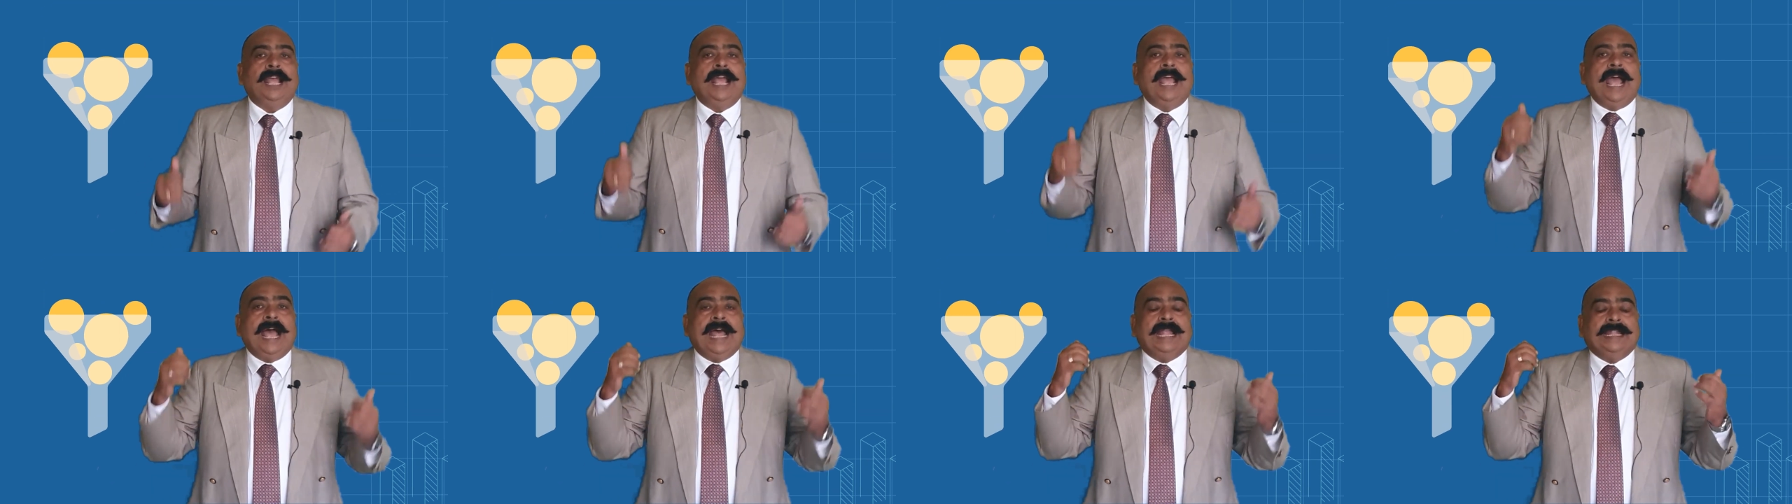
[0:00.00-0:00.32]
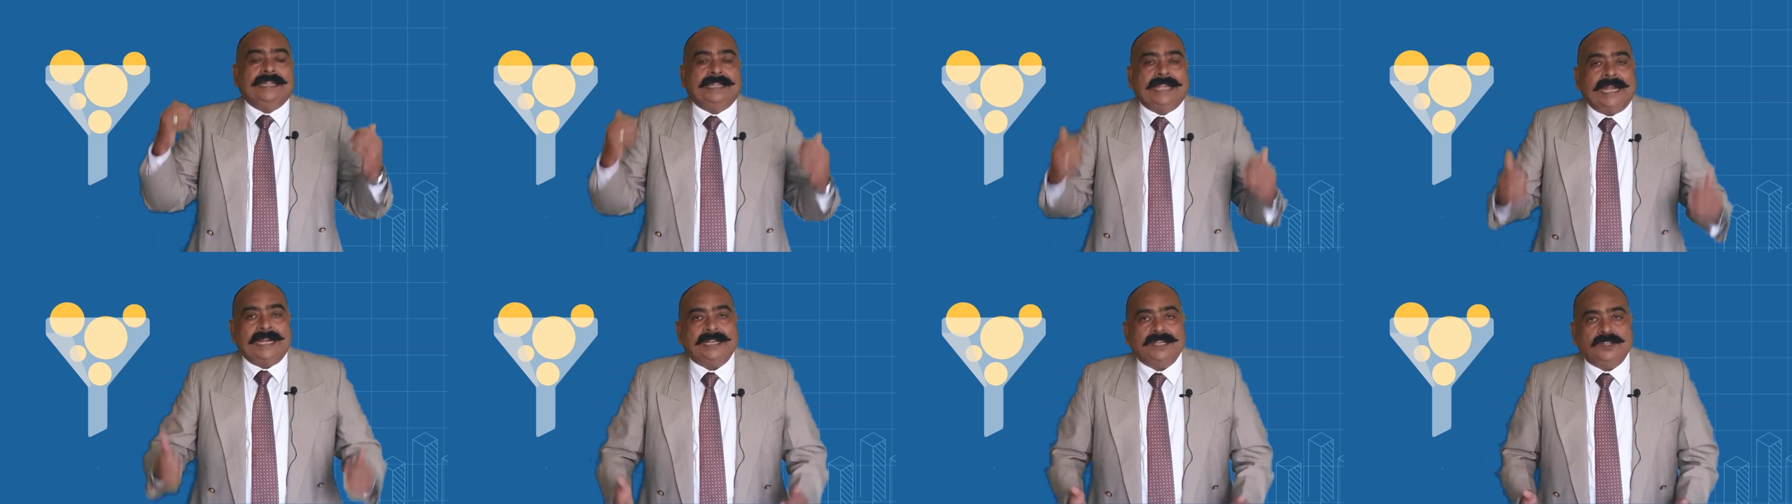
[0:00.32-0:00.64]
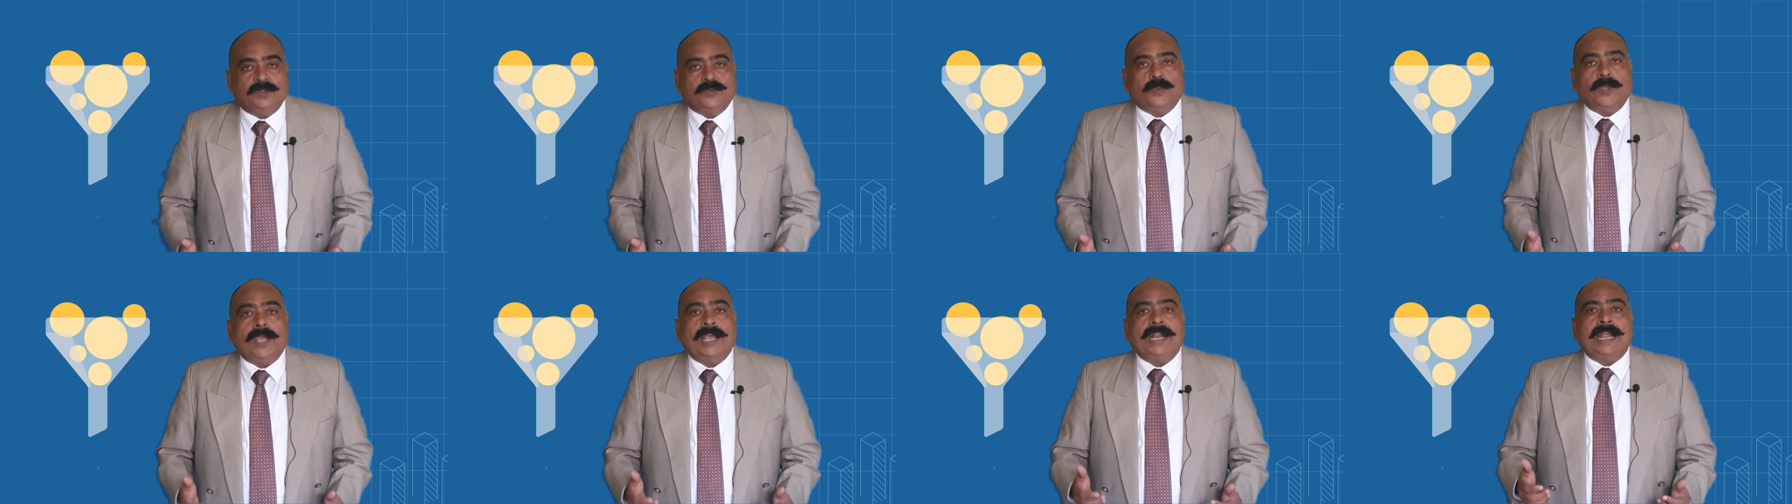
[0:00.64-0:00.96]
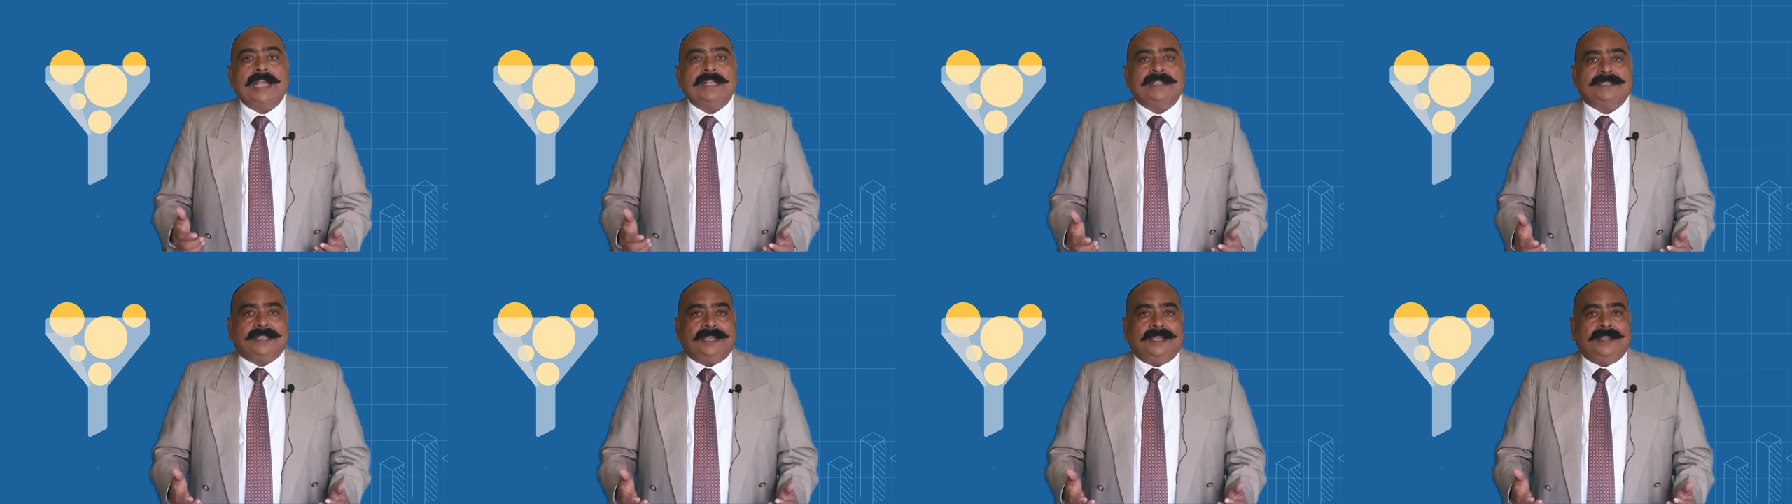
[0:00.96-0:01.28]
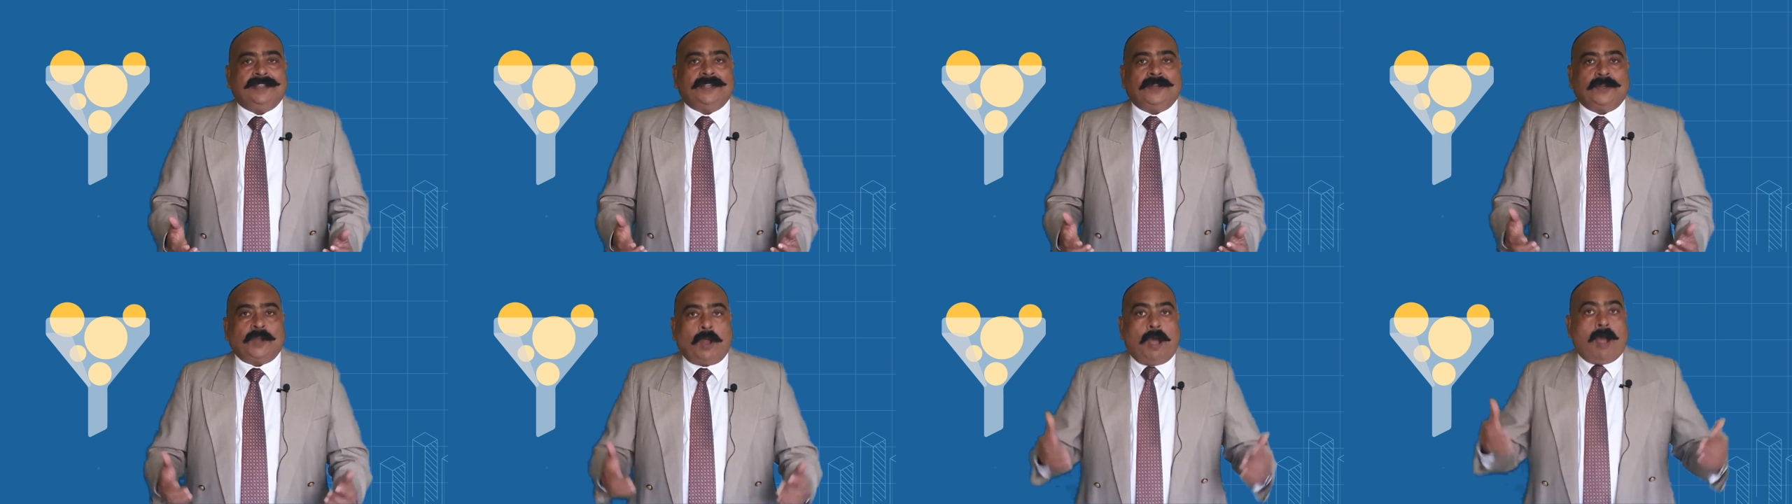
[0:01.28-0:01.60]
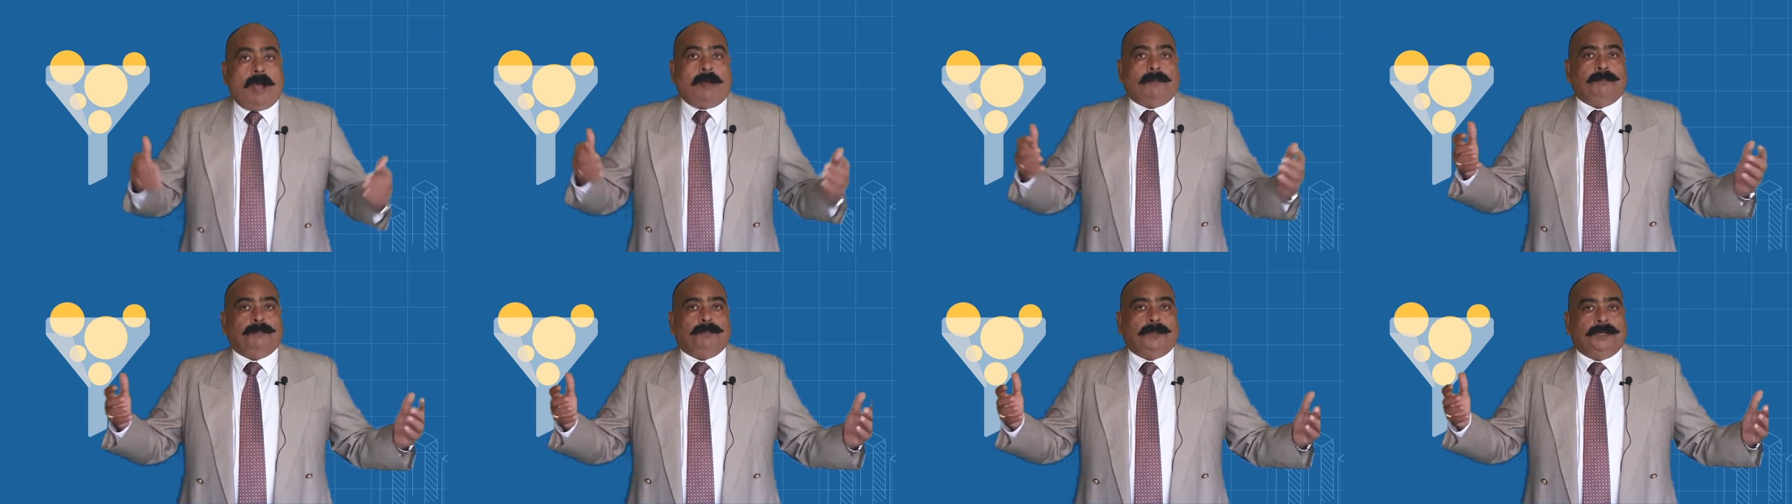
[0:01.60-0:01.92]
and that is where I say that
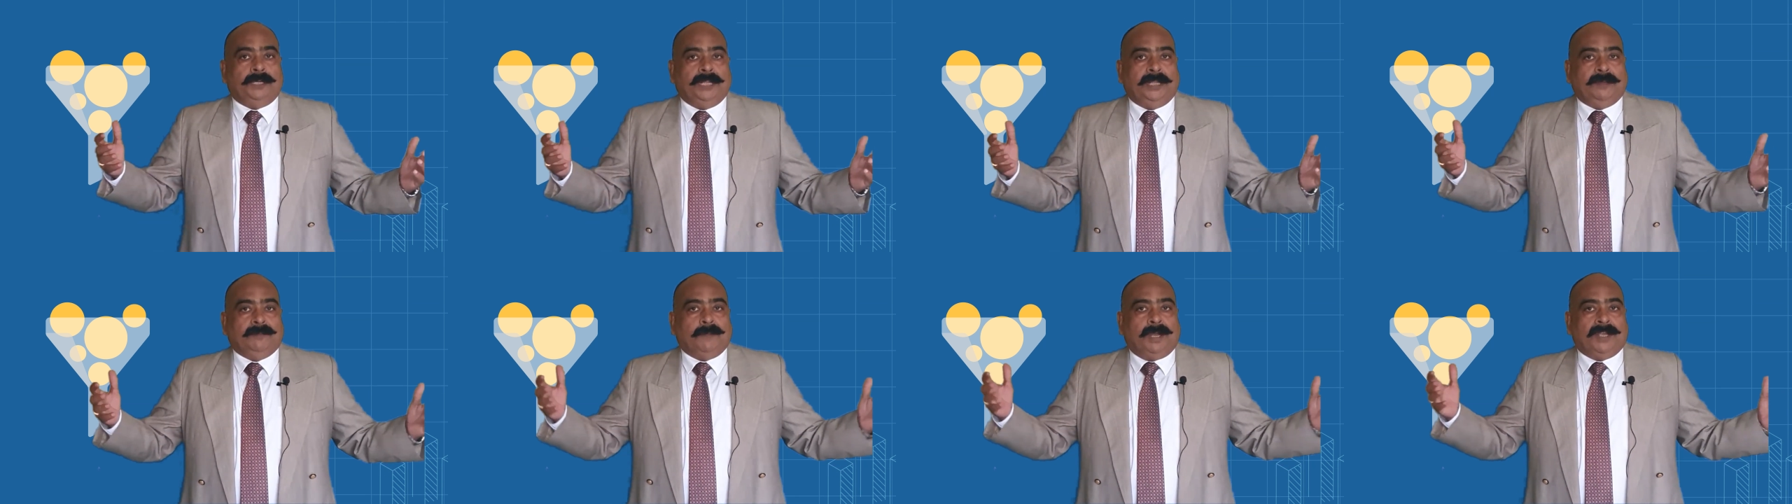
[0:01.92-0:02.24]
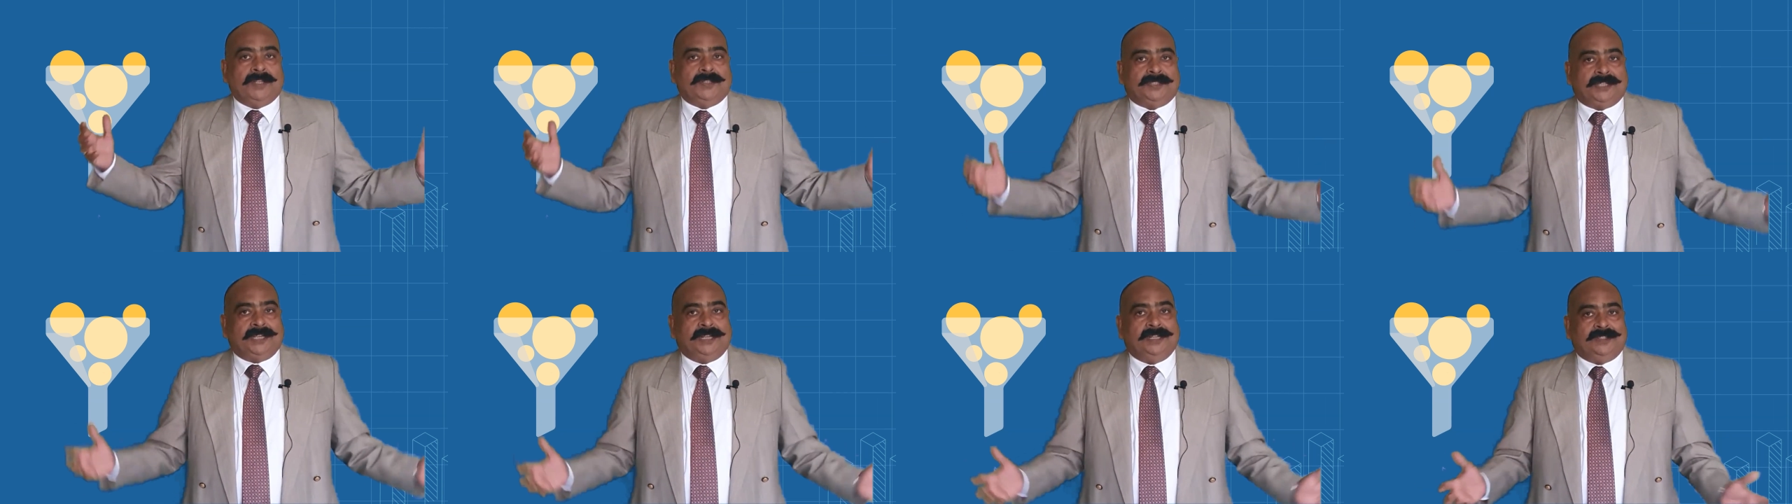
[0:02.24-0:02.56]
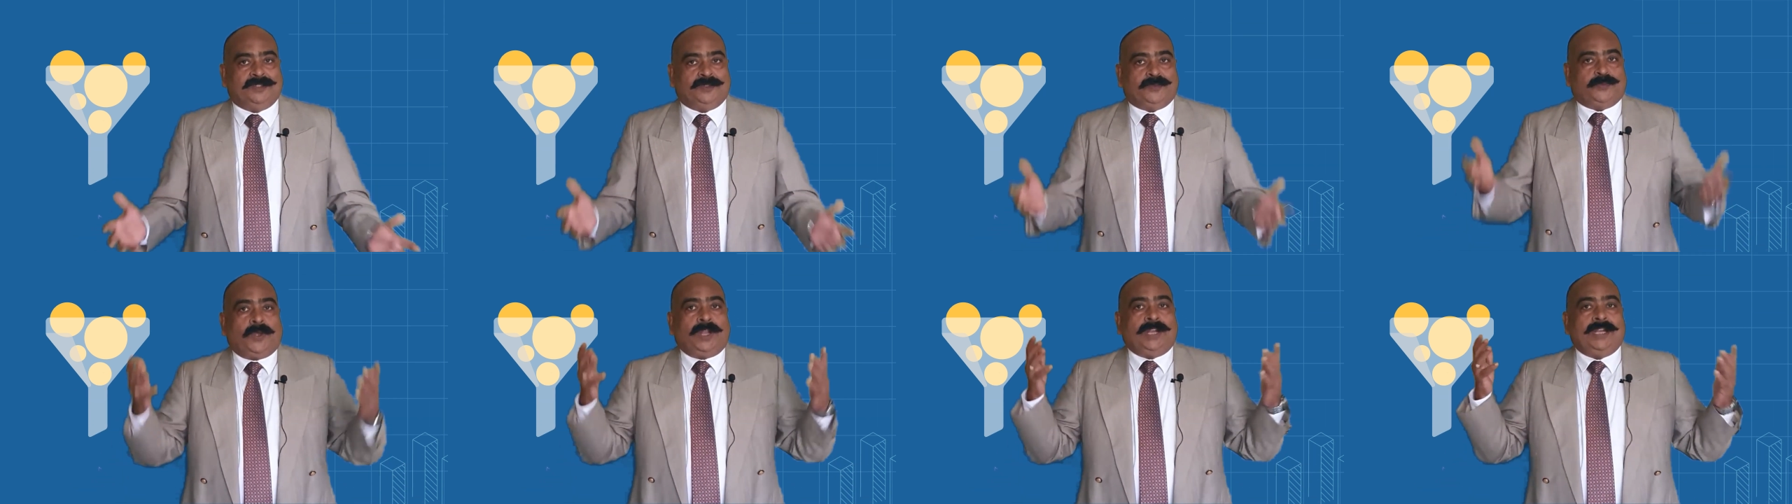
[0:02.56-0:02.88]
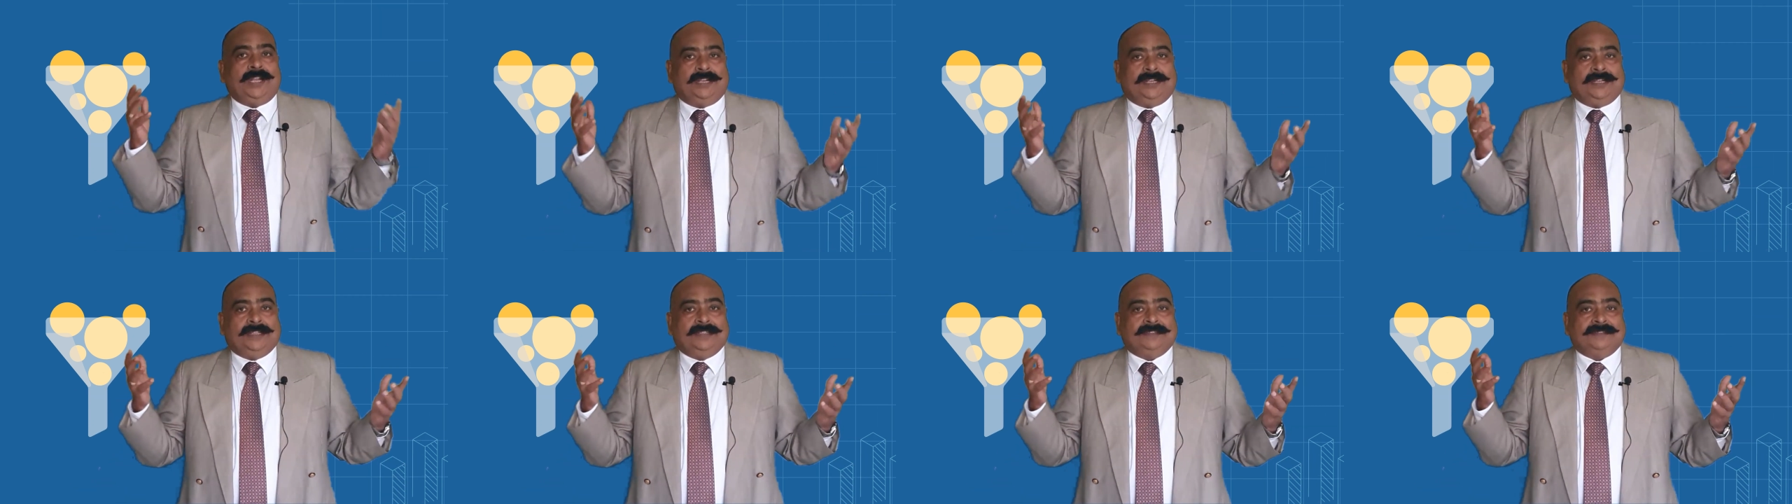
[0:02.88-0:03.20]
I'm building my sales funnel.